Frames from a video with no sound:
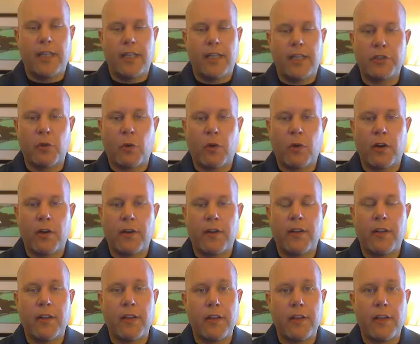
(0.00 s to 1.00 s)
short.
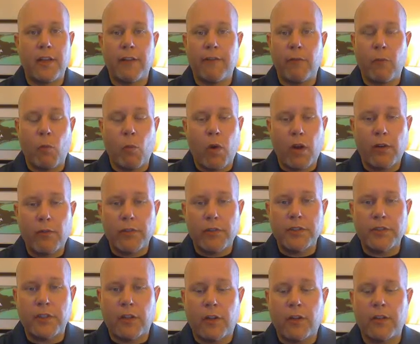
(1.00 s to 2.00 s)
You give them one
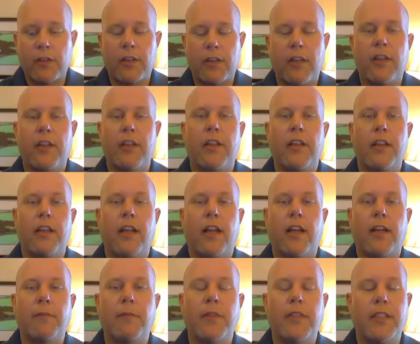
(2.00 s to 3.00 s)
result.
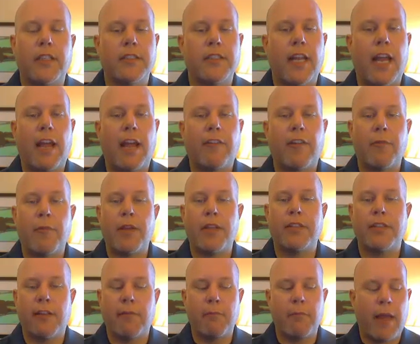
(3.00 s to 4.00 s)
It doesn't have to be
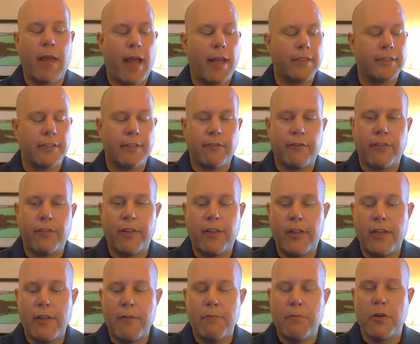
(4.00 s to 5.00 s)
some massive
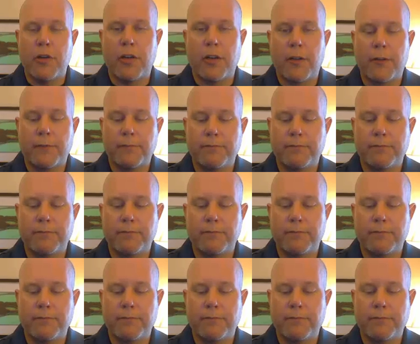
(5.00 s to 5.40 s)
book.